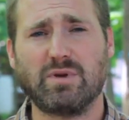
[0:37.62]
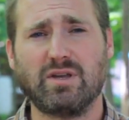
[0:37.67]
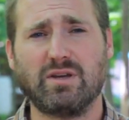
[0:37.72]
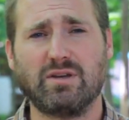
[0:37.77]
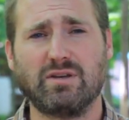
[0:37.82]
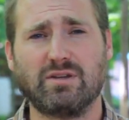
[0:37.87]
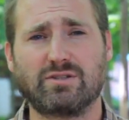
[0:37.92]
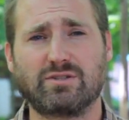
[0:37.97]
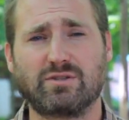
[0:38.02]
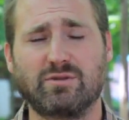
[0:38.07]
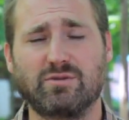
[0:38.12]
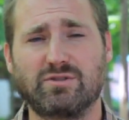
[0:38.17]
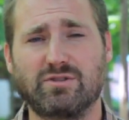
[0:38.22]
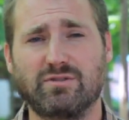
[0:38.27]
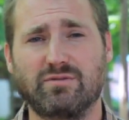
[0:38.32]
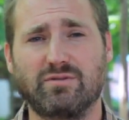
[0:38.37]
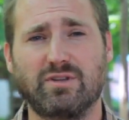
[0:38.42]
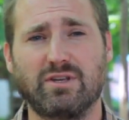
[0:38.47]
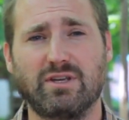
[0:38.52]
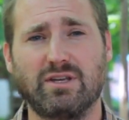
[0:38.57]
mane,
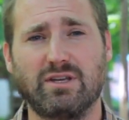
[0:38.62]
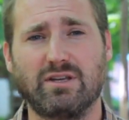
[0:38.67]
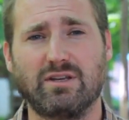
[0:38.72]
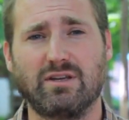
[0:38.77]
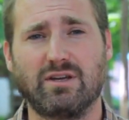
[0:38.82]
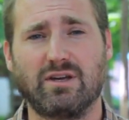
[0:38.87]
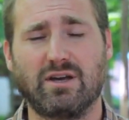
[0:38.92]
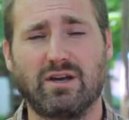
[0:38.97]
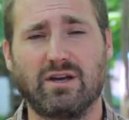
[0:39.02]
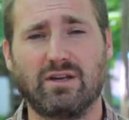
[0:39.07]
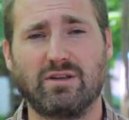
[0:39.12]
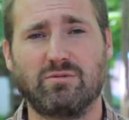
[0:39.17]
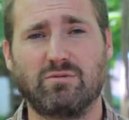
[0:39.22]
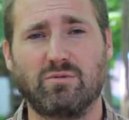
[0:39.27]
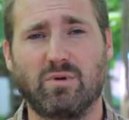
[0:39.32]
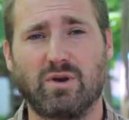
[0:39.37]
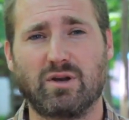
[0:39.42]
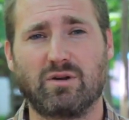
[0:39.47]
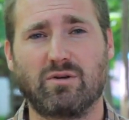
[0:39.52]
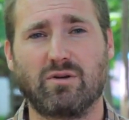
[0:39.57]
exclusively, uh, you'd
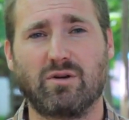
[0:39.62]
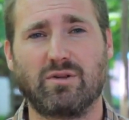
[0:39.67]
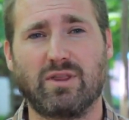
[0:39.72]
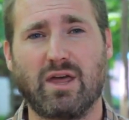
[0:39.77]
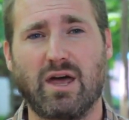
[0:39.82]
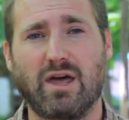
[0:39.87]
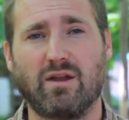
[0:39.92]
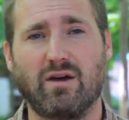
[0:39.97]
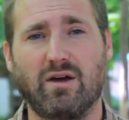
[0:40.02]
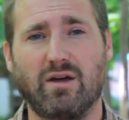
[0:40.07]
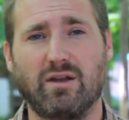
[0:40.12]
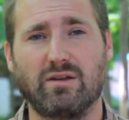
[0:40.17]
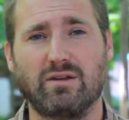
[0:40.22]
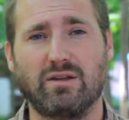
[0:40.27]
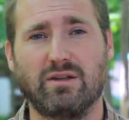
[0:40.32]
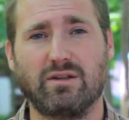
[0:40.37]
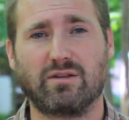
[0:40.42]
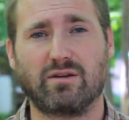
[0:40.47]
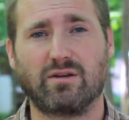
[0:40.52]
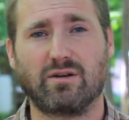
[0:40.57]
want to grow that
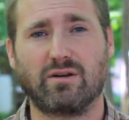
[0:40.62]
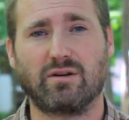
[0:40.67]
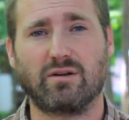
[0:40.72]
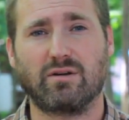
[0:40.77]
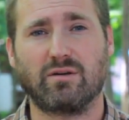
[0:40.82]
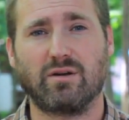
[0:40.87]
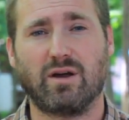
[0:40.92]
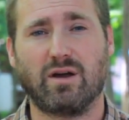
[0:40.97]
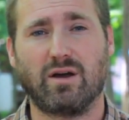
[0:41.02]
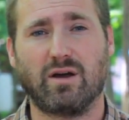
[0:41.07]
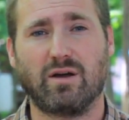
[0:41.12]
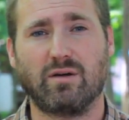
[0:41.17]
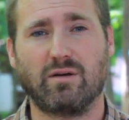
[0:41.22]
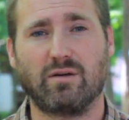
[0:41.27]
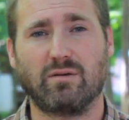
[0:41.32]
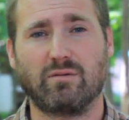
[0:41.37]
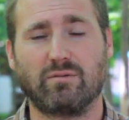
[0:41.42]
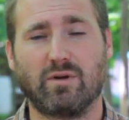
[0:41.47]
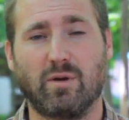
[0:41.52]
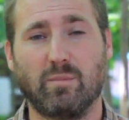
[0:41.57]
on either uh,
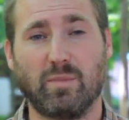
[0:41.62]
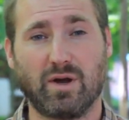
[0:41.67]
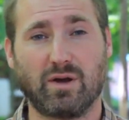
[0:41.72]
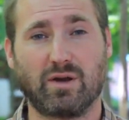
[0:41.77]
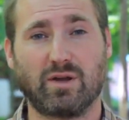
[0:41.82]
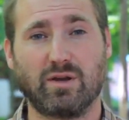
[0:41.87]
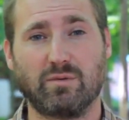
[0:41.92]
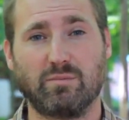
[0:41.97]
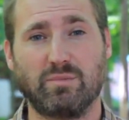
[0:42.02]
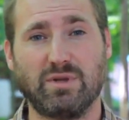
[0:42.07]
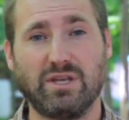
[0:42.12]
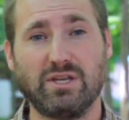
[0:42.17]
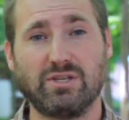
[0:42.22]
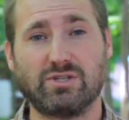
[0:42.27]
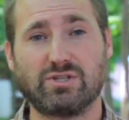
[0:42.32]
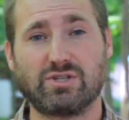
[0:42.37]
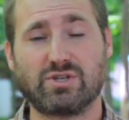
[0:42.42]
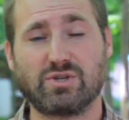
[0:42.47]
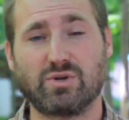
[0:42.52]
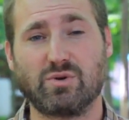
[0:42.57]
American
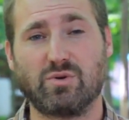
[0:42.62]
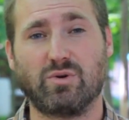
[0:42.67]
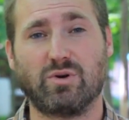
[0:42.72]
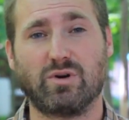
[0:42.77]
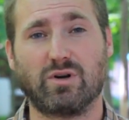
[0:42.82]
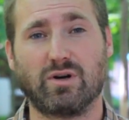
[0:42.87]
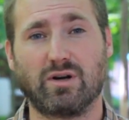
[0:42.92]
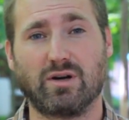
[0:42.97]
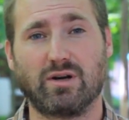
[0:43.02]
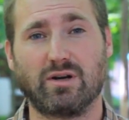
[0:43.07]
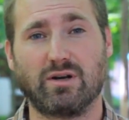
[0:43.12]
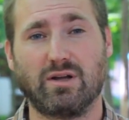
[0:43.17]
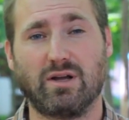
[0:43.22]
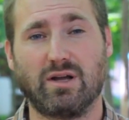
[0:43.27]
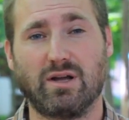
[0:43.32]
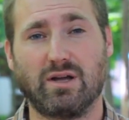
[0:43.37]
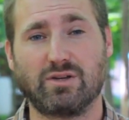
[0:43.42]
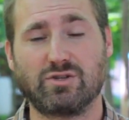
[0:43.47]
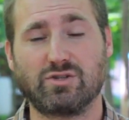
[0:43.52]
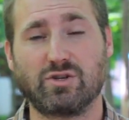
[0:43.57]
beech or
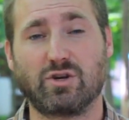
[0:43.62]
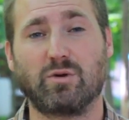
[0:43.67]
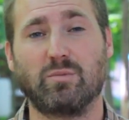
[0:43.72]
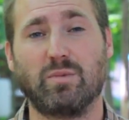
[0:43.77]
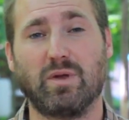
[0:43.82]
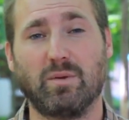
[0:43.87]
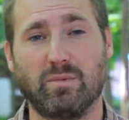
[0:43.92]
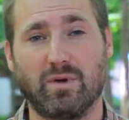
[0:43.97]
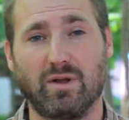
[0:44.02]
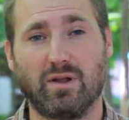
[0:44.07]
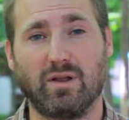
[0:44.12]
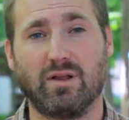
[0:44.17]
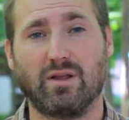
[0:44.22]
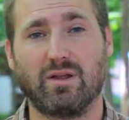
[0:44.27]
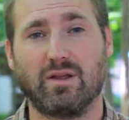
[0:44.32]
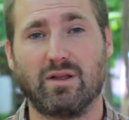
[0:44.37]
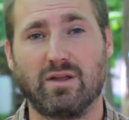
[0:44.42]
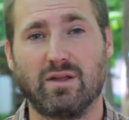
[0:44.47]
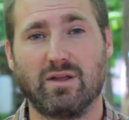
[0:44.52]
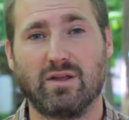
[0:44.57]
uh, sugar maple.
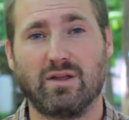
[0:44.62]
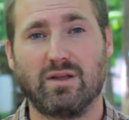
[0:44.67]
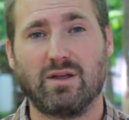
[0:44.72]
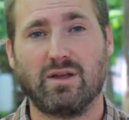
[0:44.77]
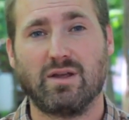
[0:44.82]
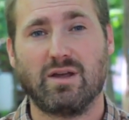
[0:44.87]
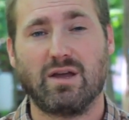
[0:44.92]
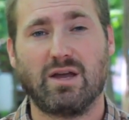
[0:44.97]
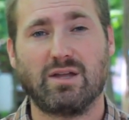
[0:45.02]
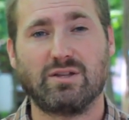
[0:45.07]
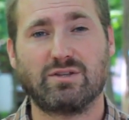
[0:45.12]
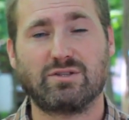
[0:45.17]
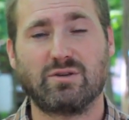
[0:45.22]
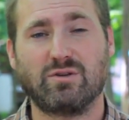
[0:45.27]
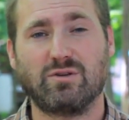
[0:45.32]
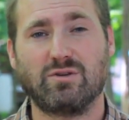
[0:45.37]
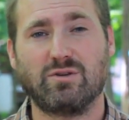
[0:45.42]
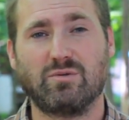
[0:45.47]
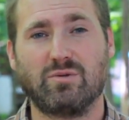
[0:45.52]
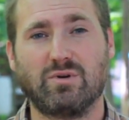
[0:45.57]
And so
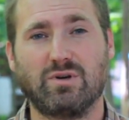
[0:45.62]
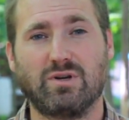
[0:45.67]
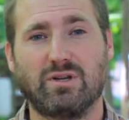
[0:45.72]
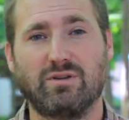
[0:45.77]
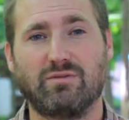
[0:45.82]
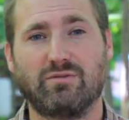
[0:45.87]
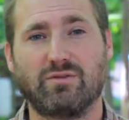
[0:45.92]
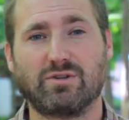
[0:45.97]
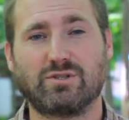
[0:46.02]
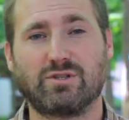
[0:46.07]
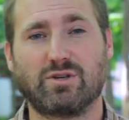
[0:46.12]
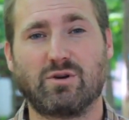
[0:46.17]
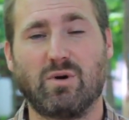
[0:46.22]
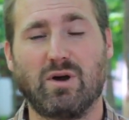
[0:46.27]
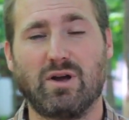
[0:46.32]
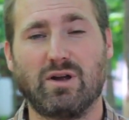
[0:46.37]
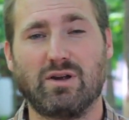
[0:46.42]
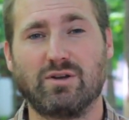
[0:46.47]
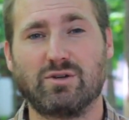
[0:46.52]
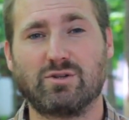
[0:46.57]
you would first
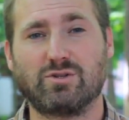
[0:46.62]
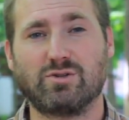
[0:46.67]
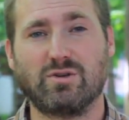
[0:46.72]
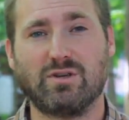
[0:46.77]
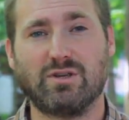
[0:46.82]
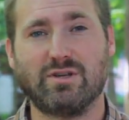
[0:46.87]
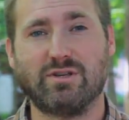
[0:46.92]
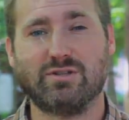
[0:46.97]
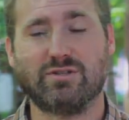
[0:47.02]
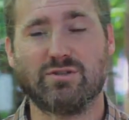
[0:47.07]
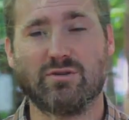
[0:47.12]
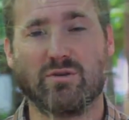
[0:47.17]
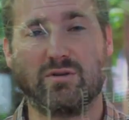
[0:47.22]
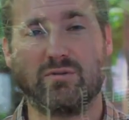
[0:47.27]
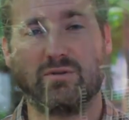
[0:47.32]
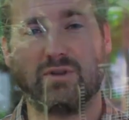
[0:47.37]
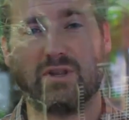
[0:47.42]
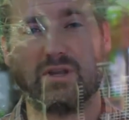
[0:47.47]
acquire your trees. You can